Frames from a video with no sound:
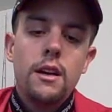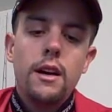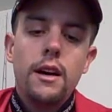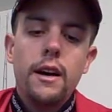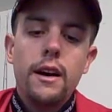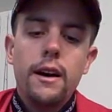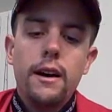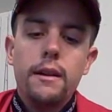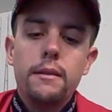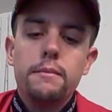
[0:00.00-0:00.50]

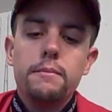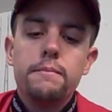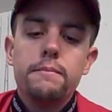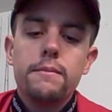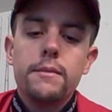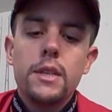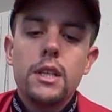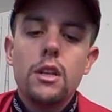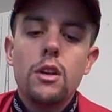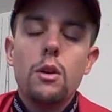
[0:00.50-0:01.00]

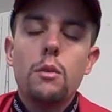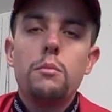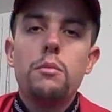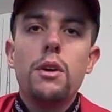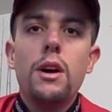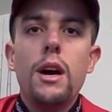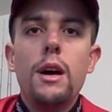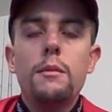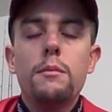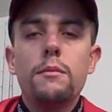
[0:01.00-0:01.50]
a
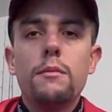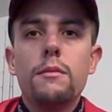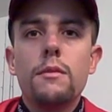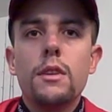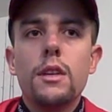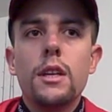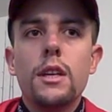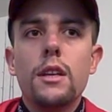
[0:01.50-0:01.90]
problem